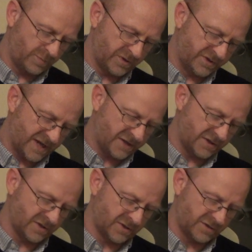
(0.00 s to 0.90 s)

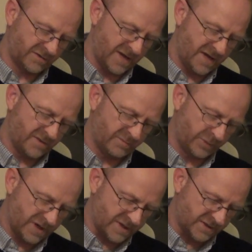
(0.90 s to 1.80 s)
possessions of heathen
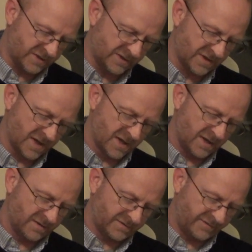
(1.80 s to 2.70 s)
priests,
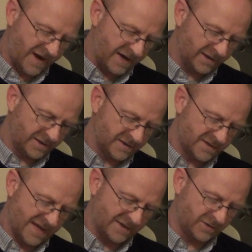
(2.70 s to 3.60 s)

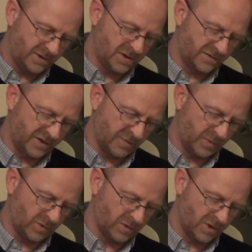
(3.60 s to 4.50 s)
violent and
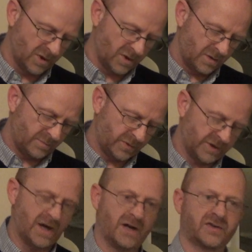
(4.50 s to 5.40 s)
ungovernable, but
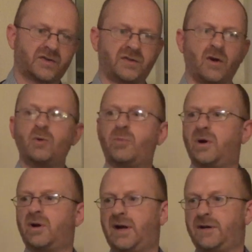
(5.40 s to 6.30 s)
are
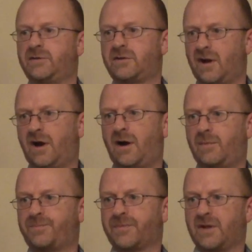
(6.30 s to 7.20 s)
sober and
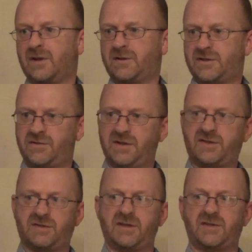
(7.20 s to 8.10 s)
calm. And so
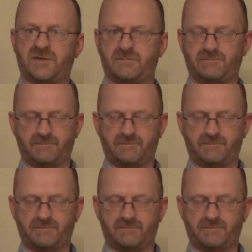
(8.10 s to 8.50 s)
this